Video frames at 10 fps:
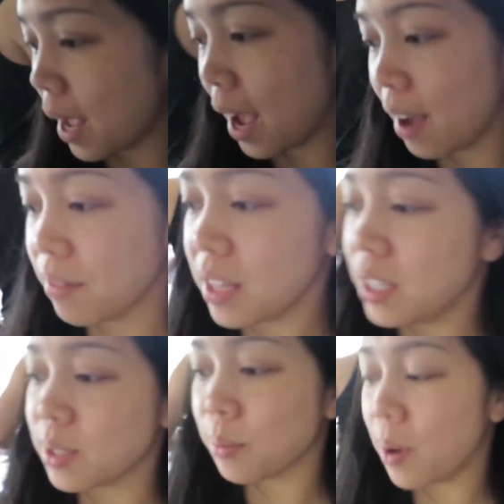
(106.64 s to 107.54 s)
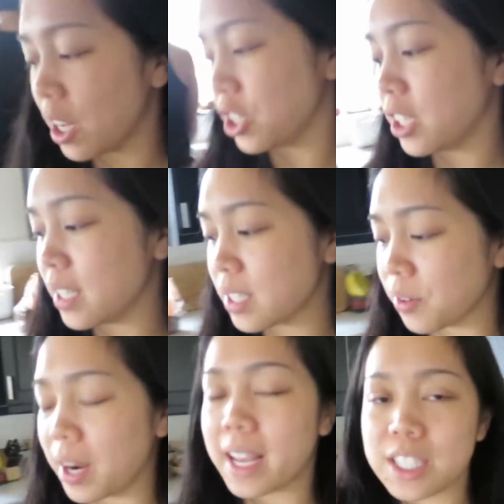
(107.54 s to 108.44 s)
we have these watches,
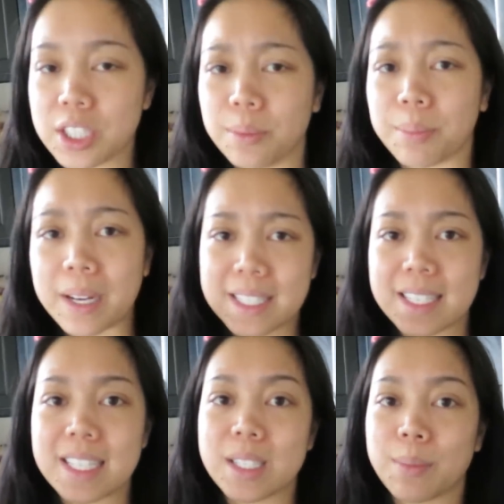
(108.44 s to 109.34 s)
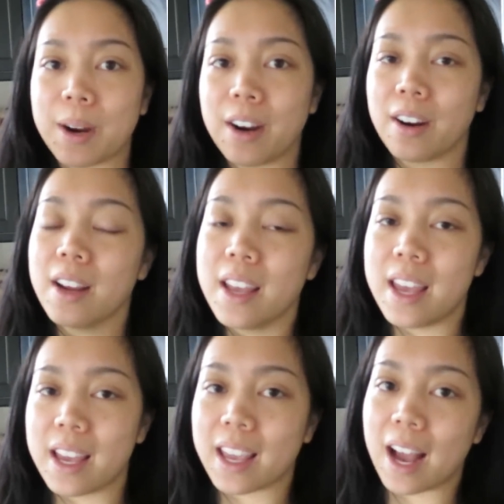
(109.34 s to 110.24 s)
or I guess they're bracelets where
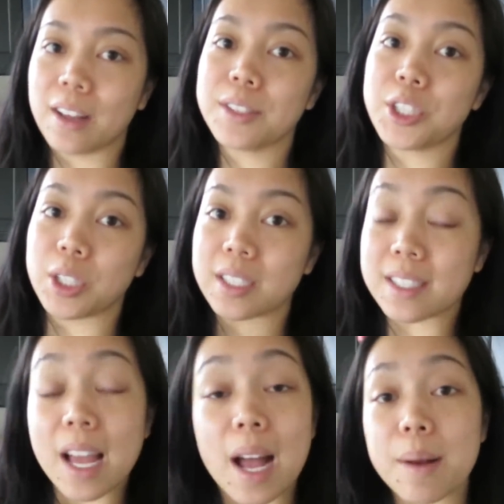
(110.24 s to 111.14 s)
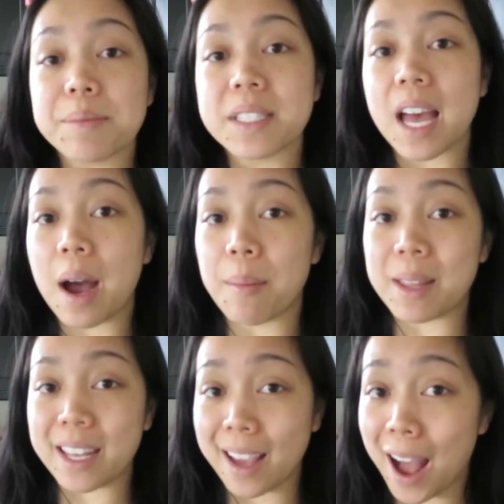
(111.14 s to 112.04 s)
it counts your steps, how
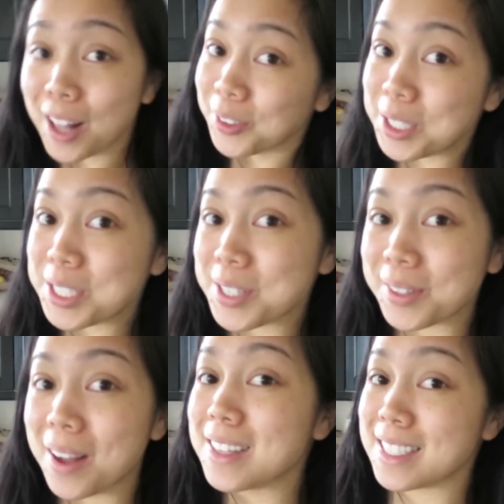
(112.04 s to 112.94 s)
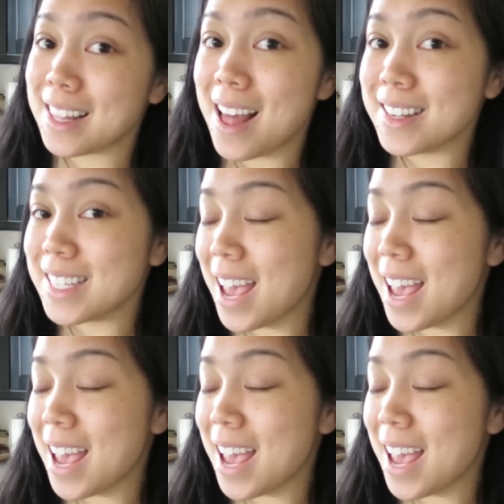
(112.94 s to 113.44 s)
many calories you lost in that